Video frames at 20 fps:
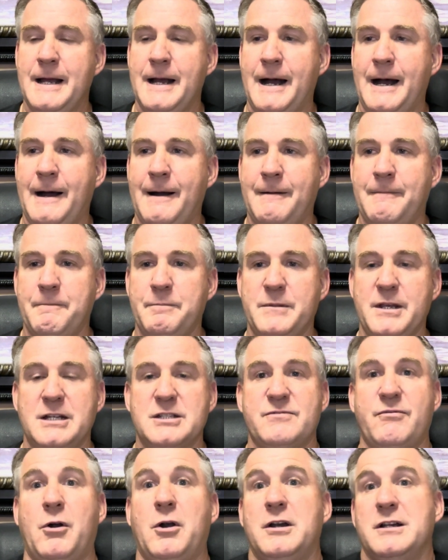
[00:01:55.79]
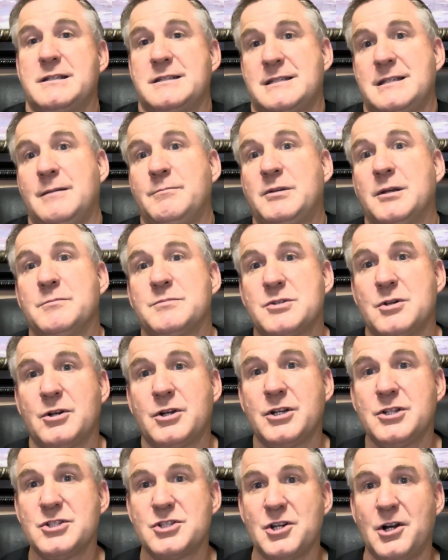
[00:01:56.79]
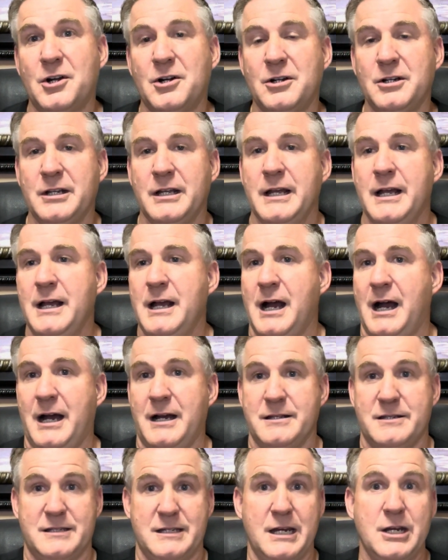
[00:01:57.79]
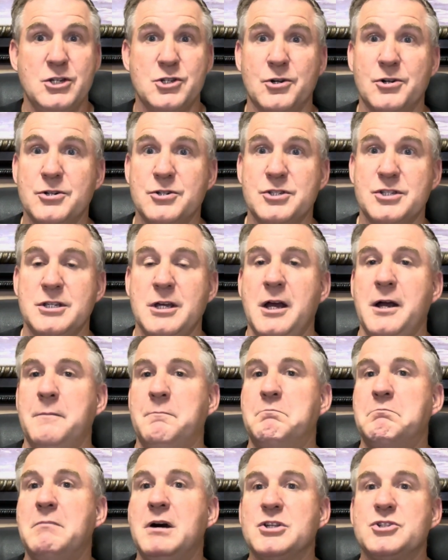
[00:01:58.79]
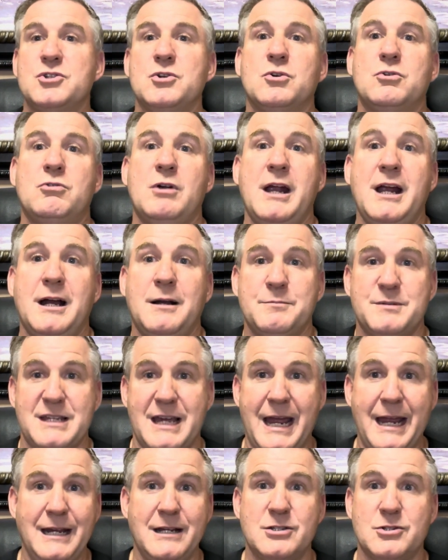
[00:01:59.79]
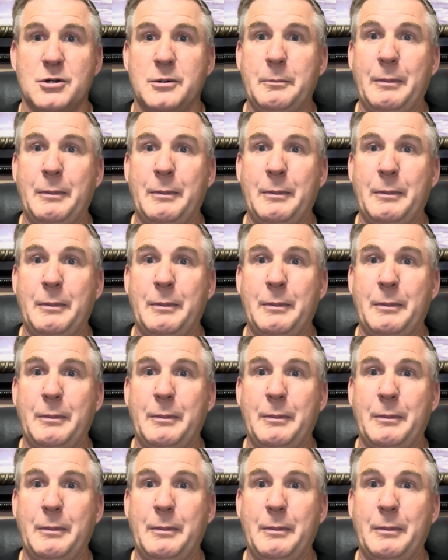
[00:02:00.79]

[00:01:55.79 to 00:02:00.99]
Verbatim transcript: Um, as far as symptoms are concerned, uh, seizures, muscle cramps, aches or